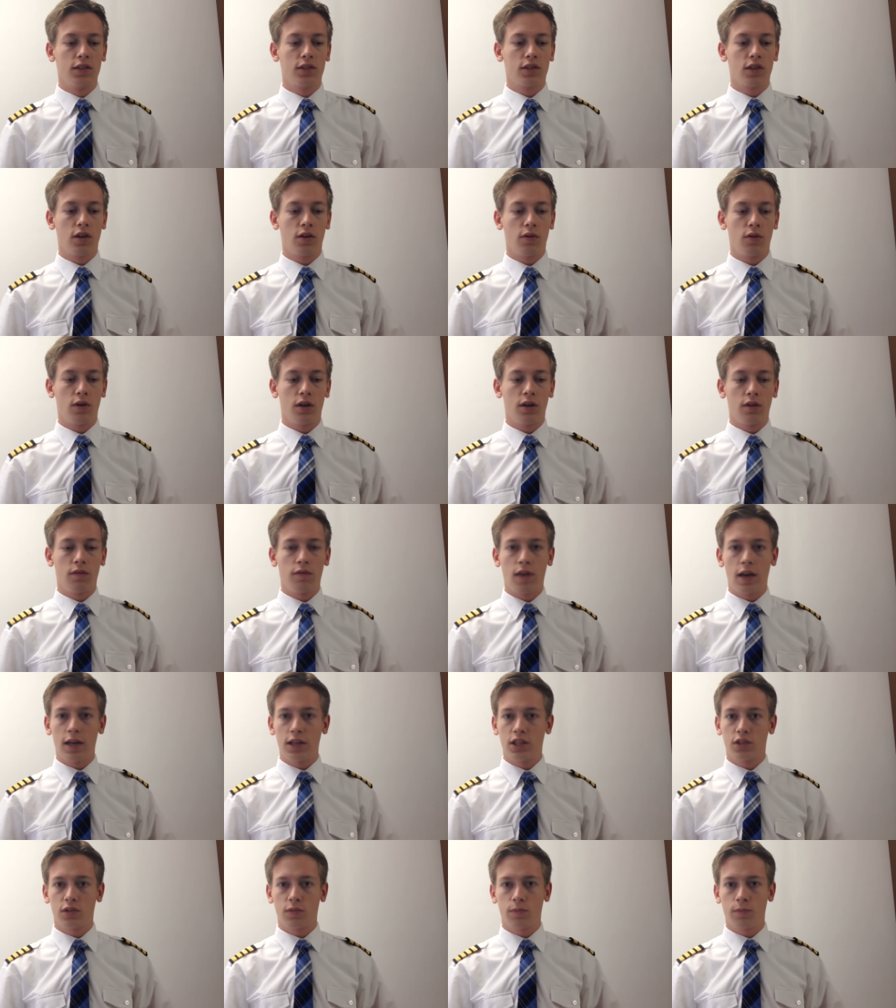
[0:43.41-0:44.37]
So uh, the
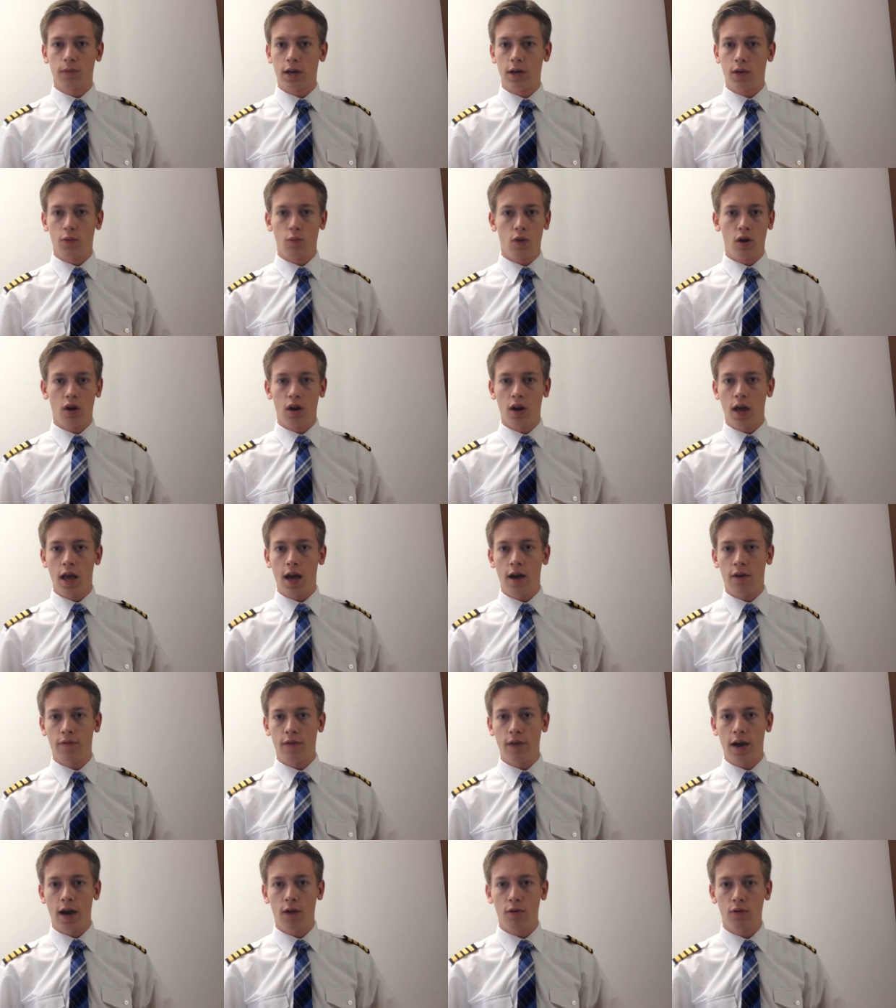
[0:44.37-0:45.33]
flight's about one and a
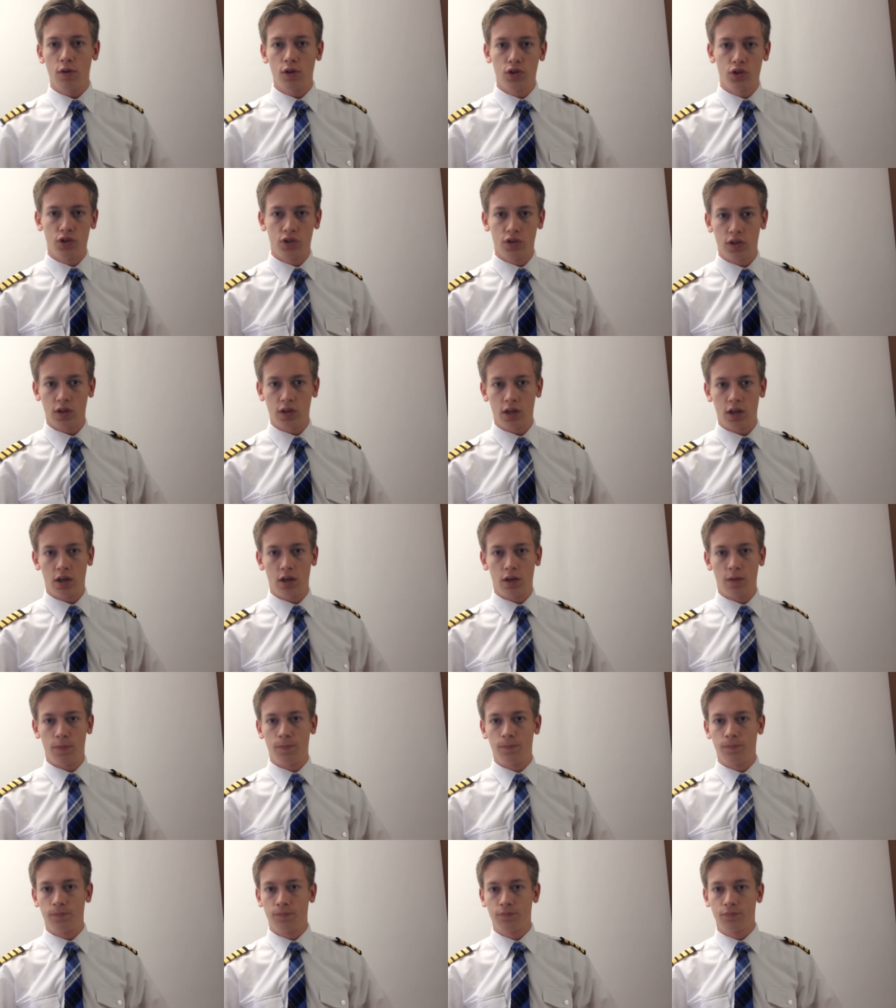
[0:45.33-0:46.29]
half hours.
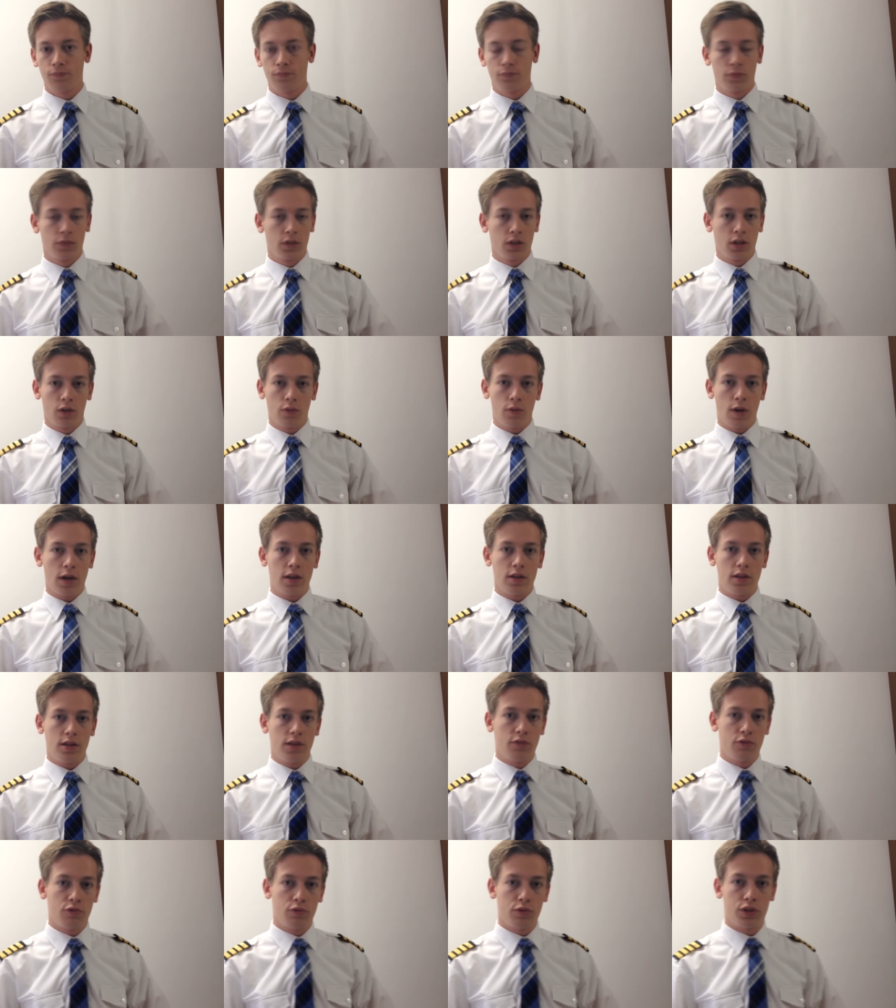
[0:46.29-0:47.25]
Um, quite
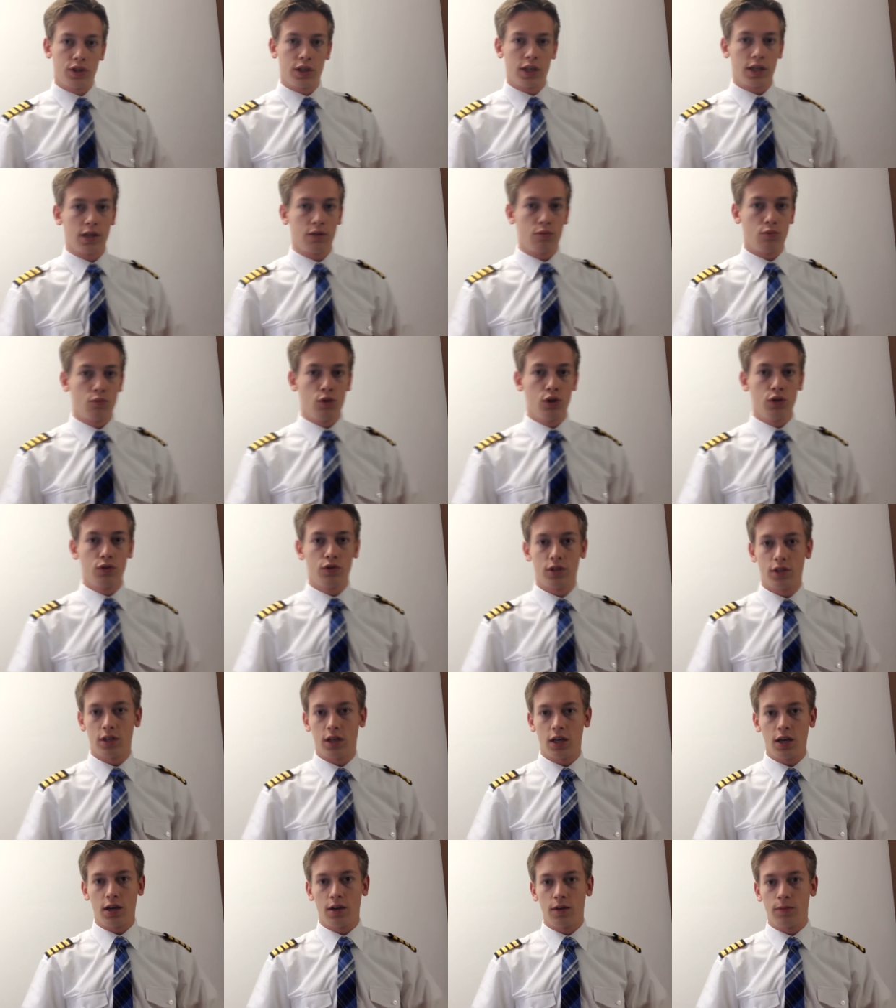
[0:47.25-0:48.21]
an interesting
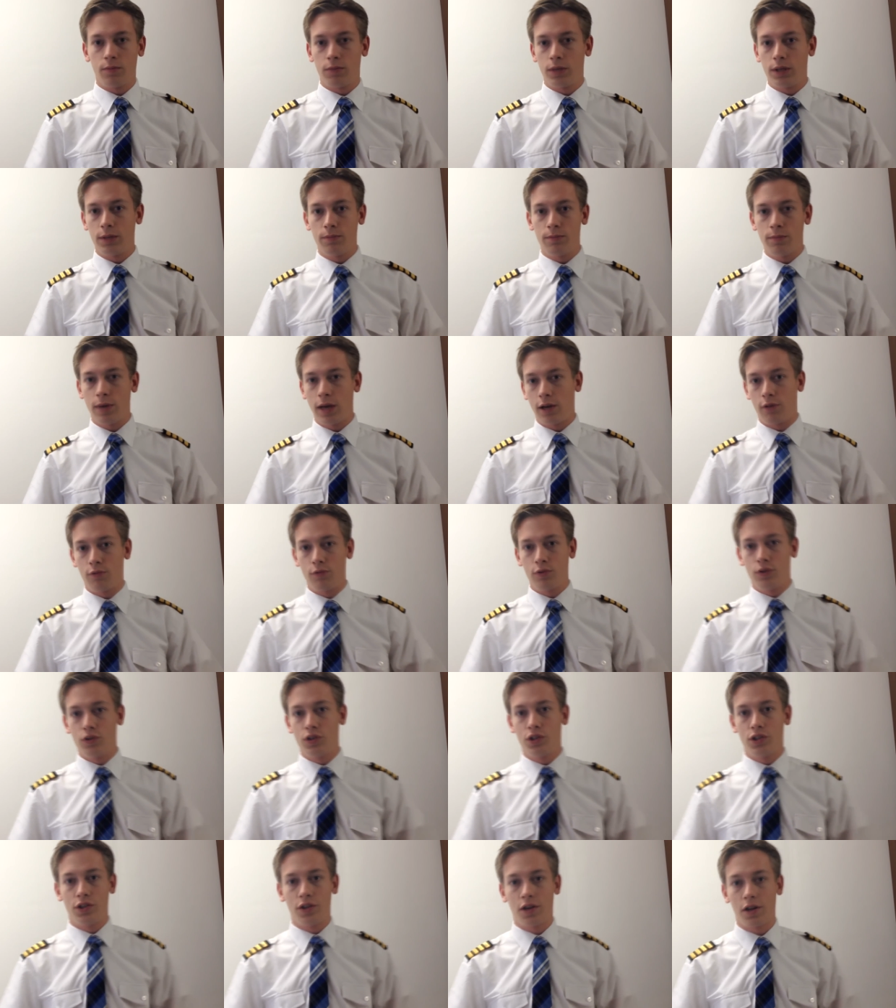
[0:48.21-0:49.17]
route. Uh, I mean,
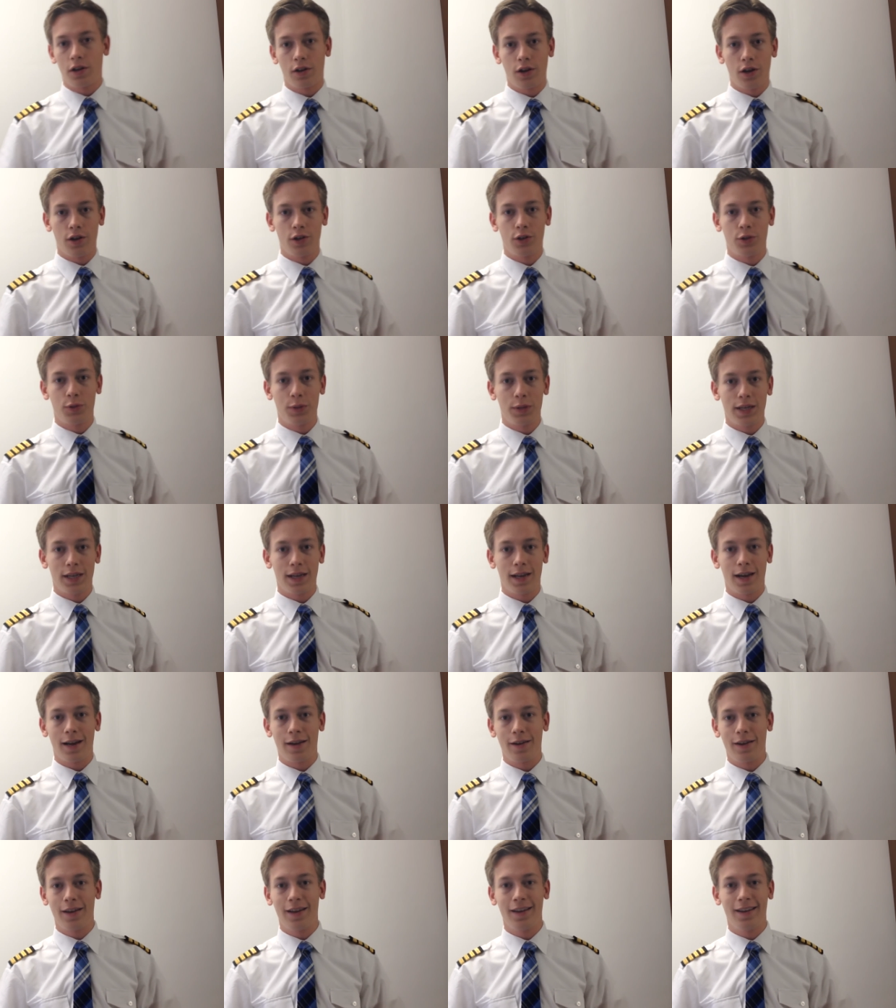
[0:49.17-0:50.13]
Belarus is not a country
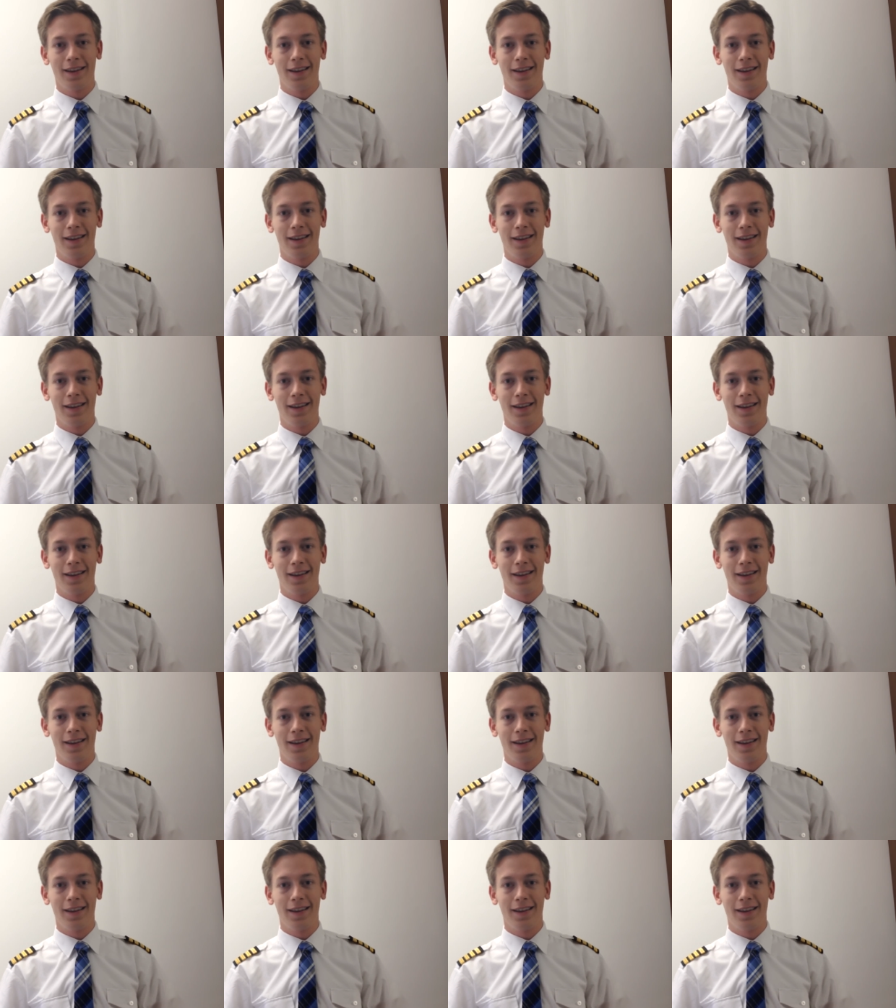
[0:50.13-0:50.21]
that I